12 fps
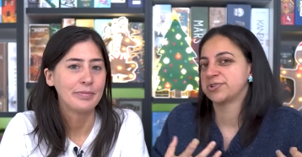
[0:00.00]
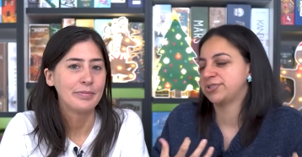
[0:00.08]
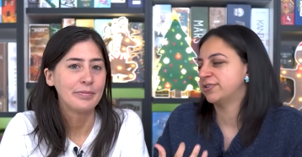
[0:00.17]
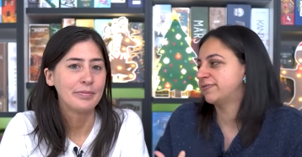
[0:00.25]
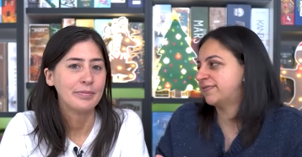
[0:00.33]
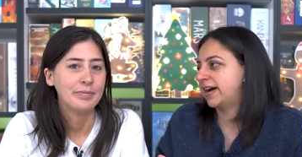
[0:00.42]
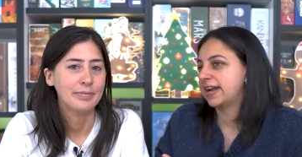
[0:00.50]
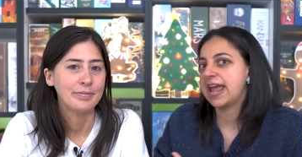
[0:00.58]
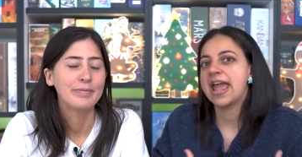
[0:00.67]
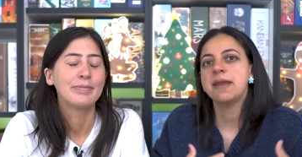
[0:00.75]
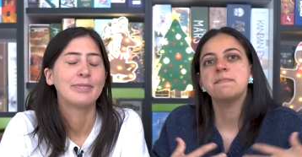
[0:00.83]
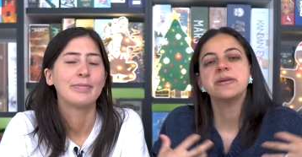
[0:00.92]
Speaker 1: so fun,
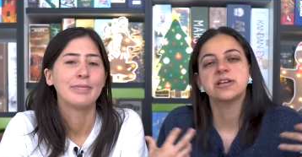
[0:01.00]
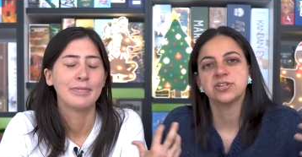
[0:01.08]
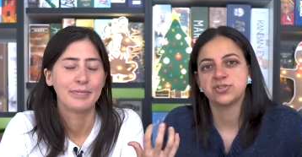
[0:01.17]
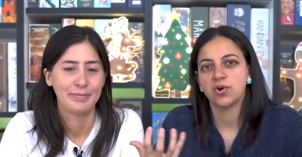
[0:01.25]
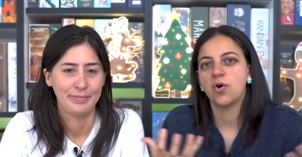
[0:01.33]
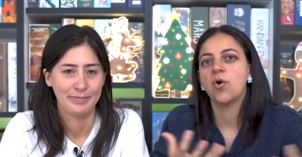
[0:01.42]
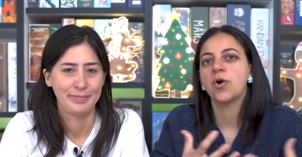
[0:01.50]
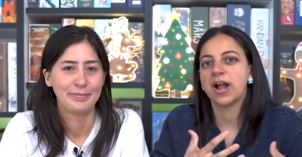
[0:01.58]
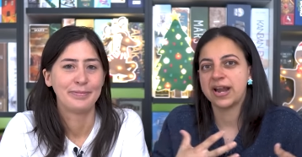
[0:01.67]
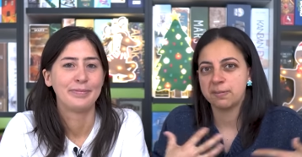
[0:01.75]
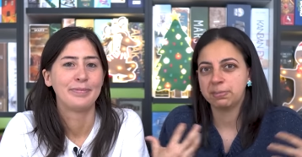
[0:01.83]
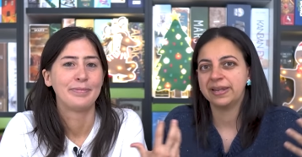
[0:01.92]
and because you're all
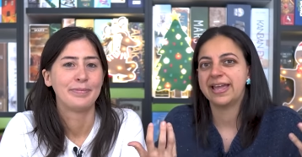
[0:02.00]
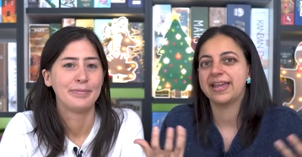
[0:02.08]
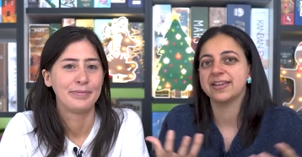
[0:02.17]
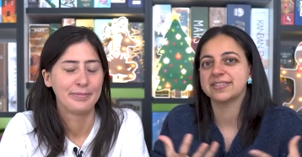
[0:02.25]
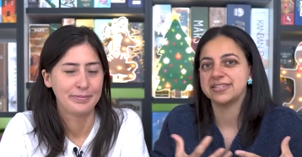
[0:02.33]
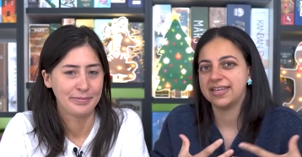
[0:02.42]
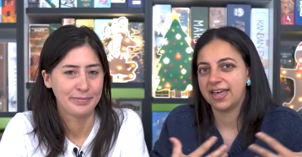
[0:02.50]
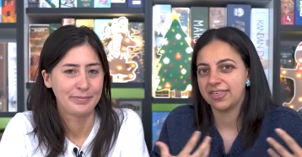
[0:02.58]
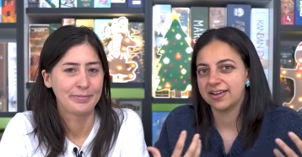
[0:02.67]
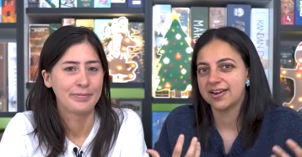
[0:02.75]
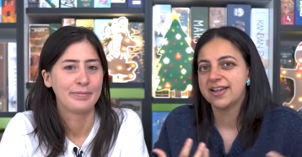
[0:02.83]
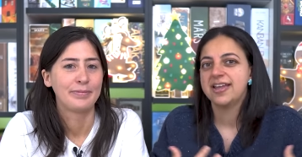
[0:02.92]
kind of playing
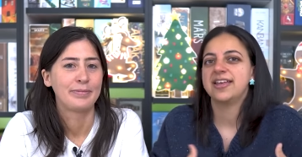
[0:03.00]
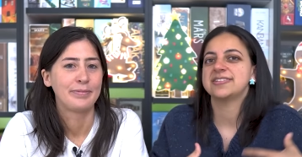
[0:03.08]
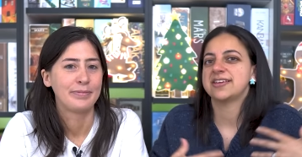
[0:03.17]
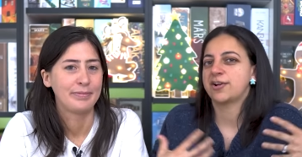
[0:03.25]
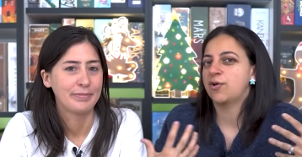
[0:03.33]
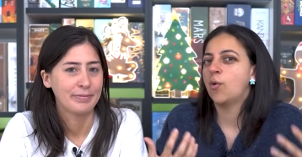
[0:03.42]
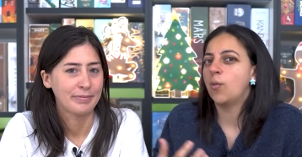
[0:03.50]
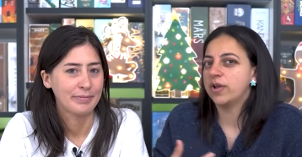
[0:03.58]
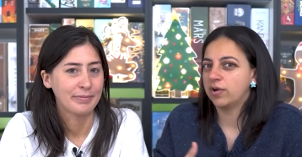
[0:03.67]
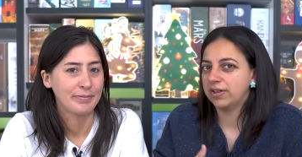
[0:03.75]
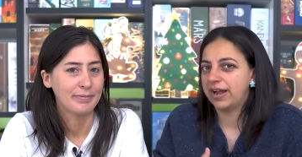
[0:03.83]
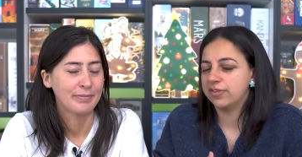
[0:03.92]
together. Is that whole we
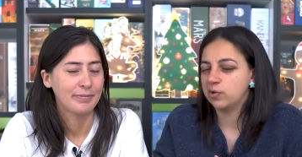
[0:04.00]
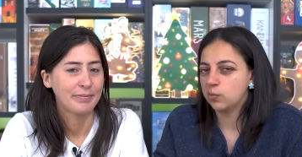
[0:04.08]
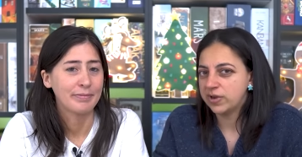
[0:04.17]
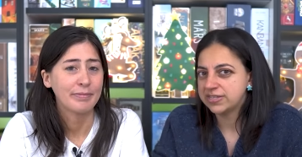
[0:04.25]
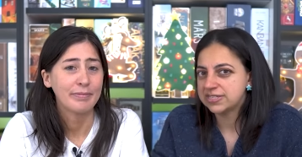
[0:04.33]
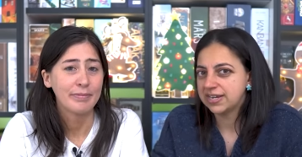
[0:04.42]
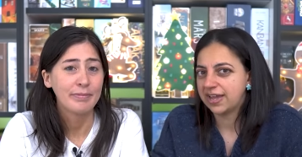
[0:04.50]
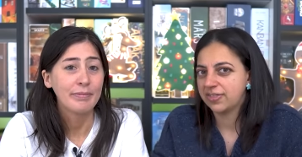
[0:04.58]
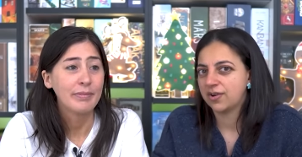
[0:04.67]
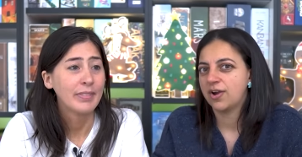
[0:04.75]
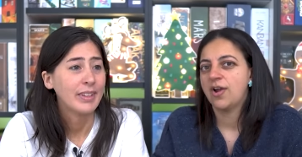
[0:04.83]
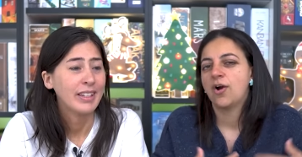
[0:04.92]
all either win
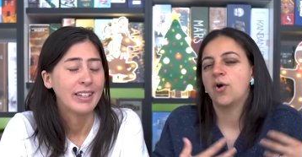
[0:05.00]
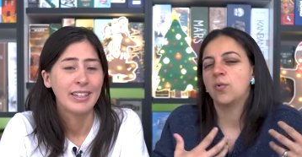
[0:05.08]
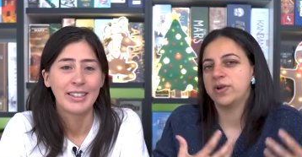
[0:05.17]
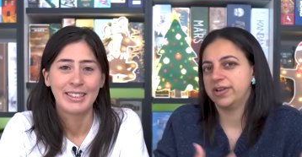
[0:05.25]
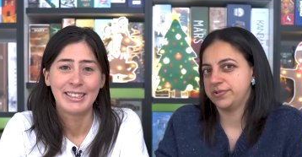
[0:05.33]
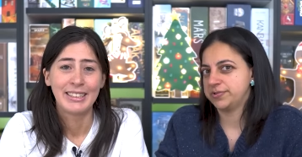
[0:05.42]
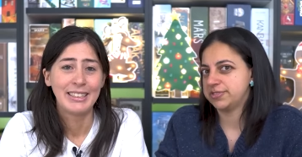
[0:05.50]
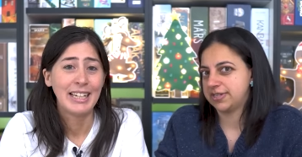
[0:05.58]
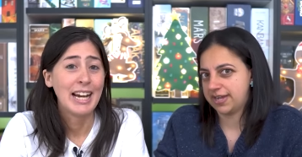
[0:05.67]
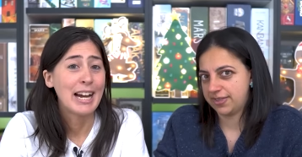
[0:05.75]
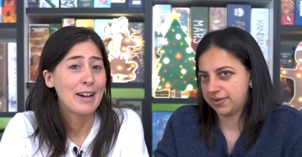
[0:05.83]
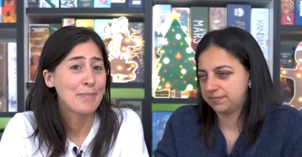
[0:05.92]
together or we lose together?
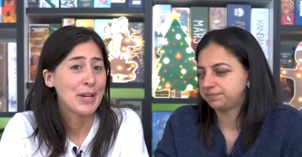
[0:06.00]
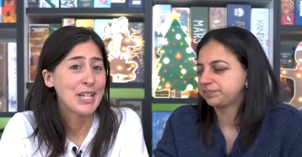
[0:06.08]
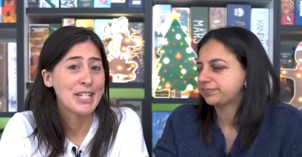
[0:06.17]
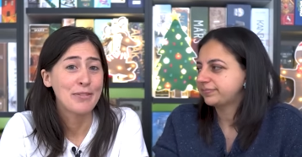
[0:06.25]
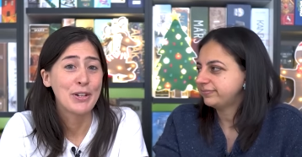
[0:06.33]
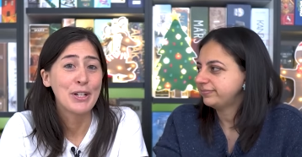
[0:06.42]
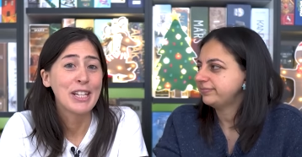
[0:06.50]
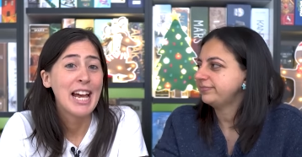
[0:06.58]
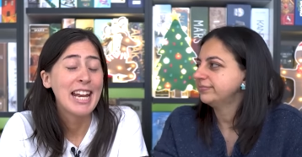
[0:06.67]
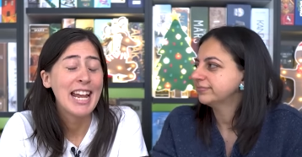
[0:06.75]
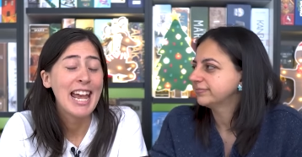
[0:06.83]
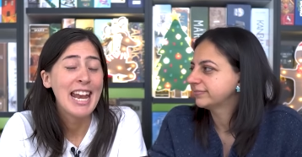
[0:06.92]
Yeah,
Speaker 2: because if you
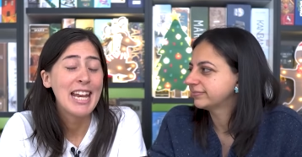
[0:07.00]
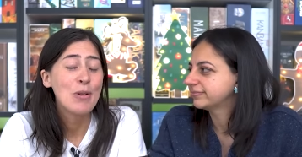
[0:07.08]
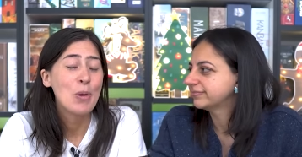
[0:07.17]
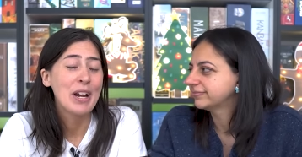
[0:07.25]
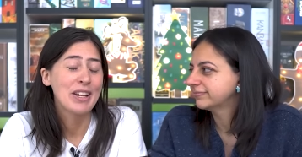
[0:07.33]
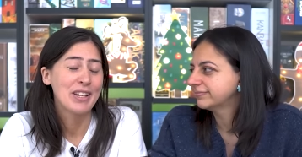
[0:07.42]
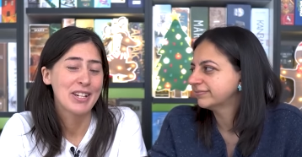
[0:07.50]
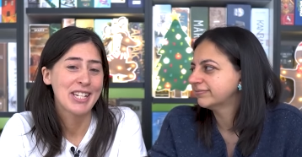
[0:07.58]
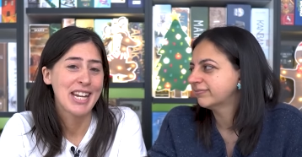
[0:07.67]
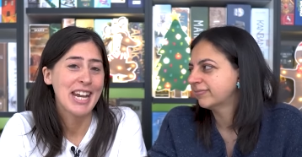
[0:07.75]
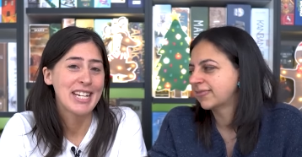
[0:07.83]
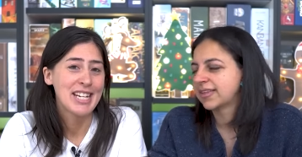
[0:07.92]
let any one of those
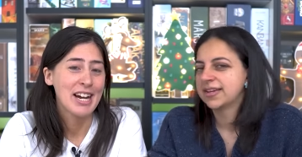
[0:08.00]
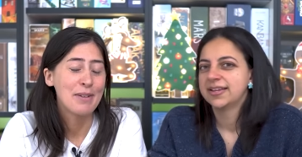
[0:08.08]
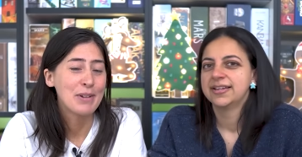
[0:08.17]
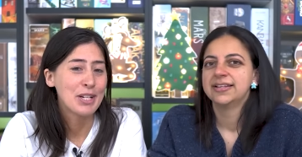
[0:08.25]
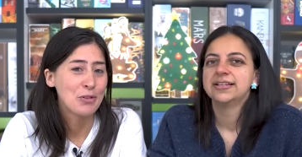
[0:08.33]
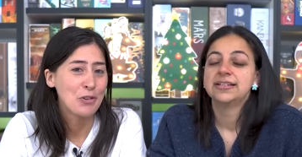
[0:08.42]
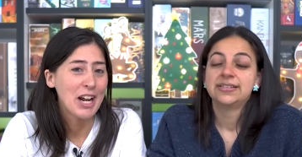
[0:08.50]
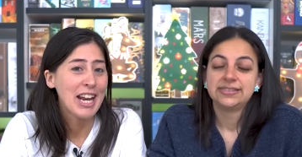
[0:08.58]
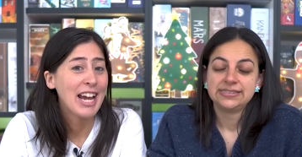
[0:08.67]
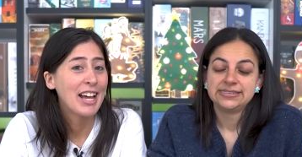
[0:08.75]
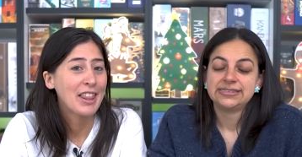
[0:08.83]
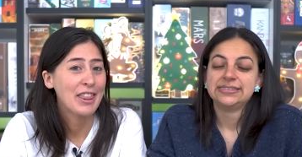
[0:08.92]
sand timers run
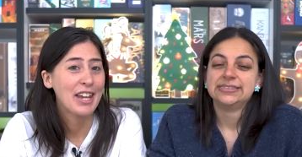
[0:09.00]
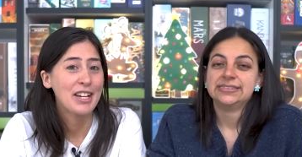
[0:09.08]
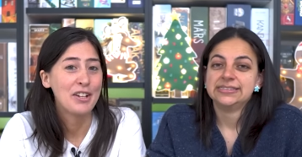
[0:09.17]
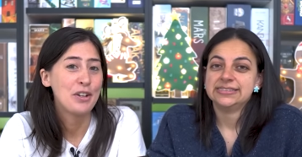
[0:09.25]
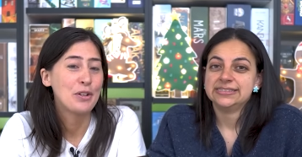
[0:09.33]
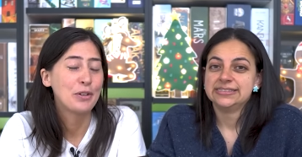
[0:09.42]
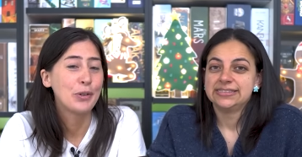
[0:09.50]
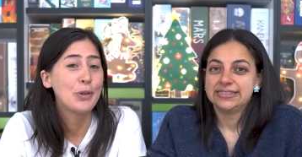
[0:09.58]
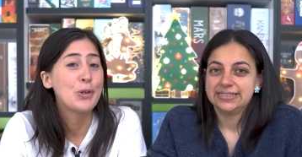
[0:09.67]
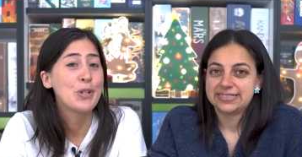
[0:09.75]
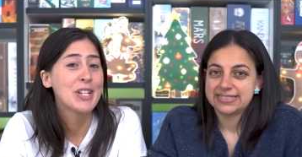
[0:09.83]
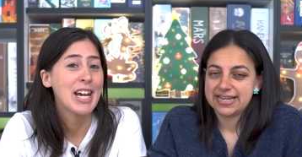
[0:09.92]
out, then you
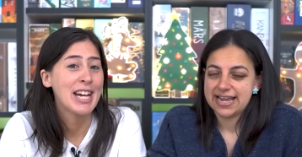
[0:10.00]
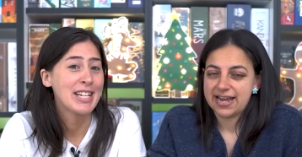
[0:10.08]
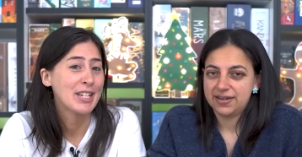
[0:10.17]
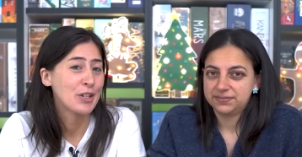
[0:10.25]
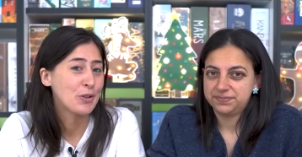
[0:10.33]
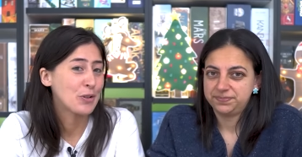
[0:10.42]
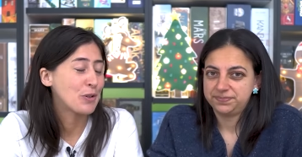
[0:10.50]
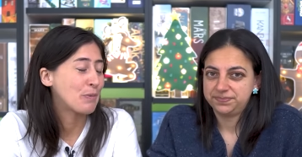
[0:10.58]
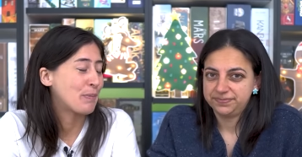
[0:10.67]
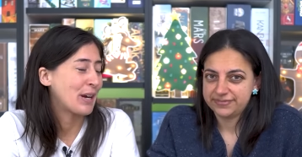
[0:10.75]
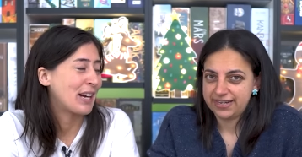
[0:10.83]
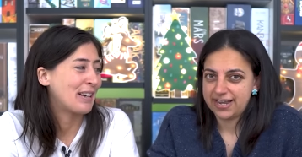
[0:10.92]
lose as a
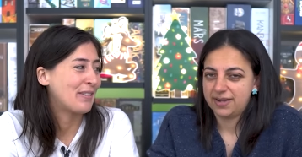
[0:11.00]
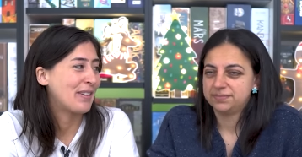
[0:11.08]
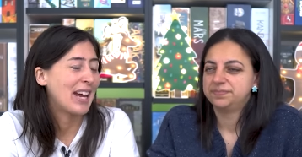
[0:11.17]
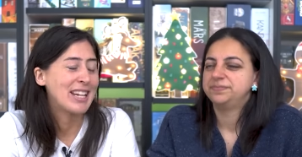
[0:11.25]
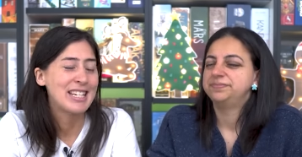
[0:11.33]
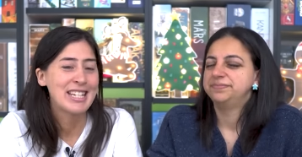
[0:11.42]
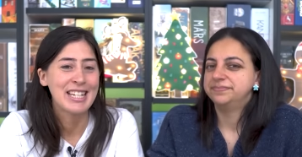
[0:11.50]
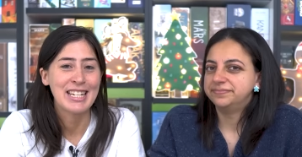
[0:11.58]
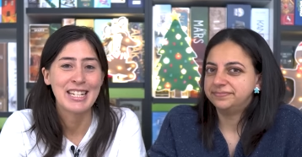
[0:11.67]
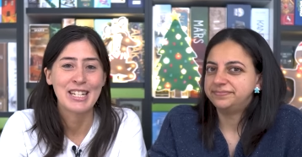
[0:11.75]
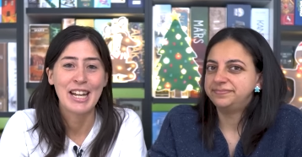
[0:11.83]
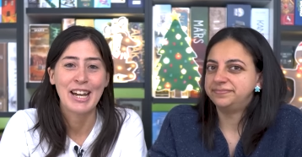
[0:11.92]
group, um, yeah. and it's